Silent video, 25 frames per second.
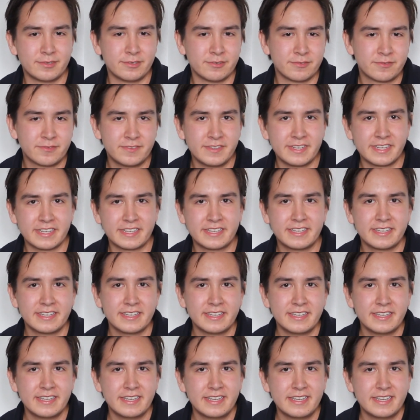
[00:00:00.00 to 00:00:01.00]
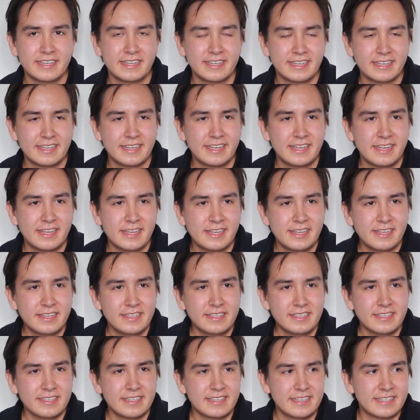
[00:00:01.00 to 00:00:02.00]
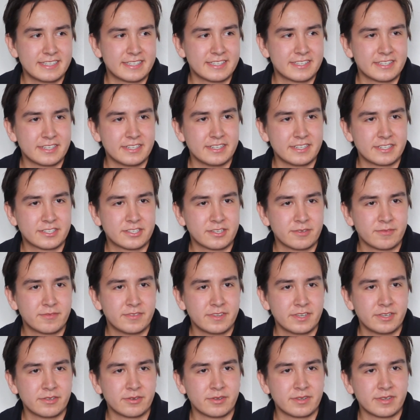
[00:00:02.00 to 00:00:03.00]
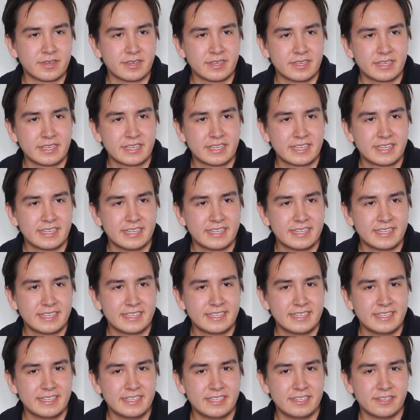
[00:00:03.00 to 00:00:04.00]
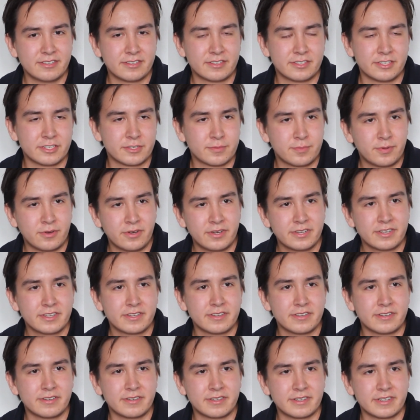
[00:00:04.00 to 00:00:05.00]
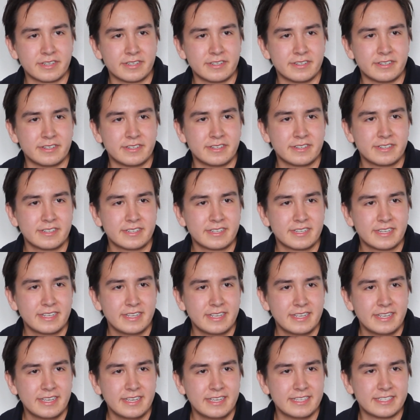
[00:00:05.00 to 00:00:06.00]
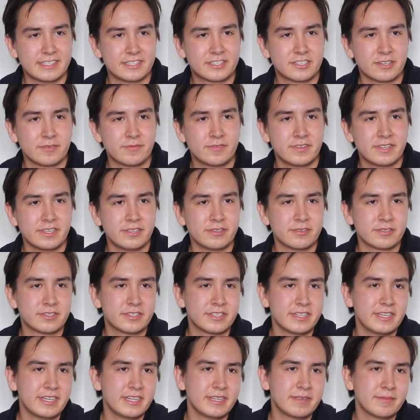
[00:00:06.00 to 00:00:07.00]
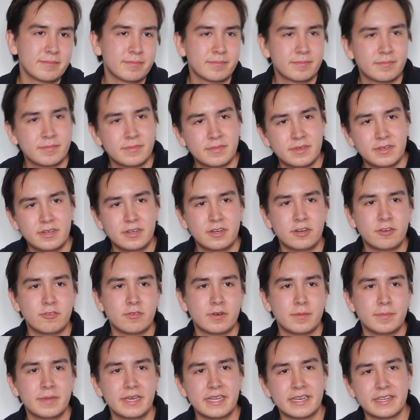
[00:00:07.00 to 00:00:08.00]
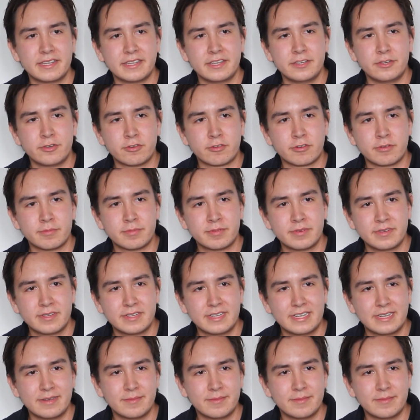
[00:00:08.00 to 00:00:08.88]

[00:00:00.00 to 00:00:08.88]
Do you think it's something you you're disappointed on, or is it something you say, oh, I made it in Europe.